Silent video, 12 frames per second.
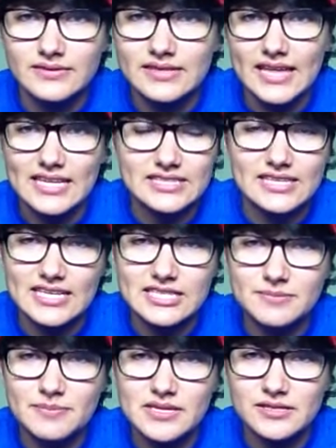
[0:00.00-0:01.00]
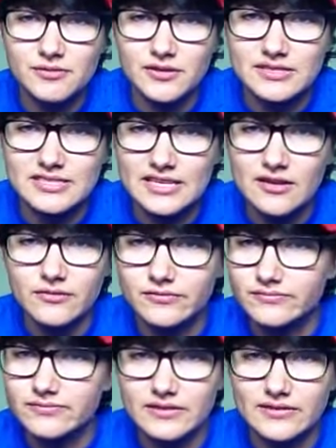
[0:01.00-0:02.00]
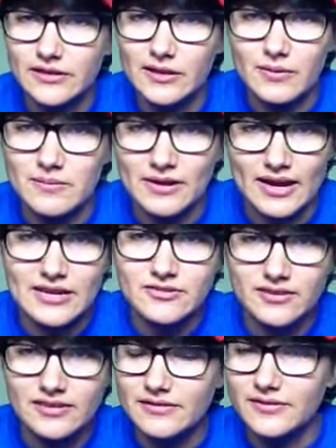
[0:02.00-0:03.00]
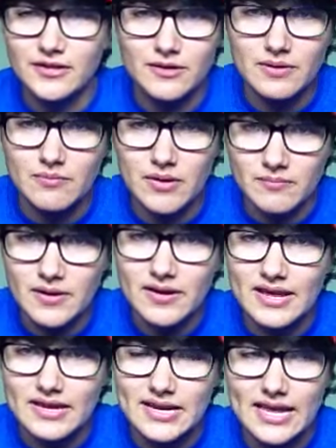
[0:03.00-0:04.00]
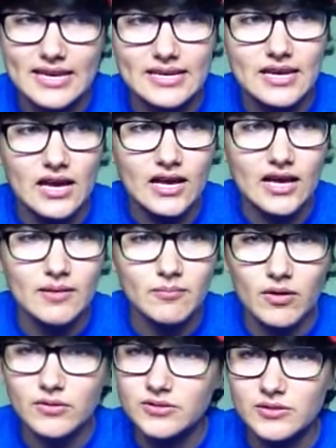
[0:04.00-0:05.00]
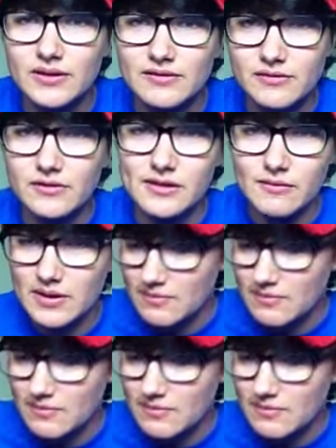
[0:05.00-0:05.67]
that speaks for itself. I feel that way about Adrian, I feel that way about Marinette, and also I feel that way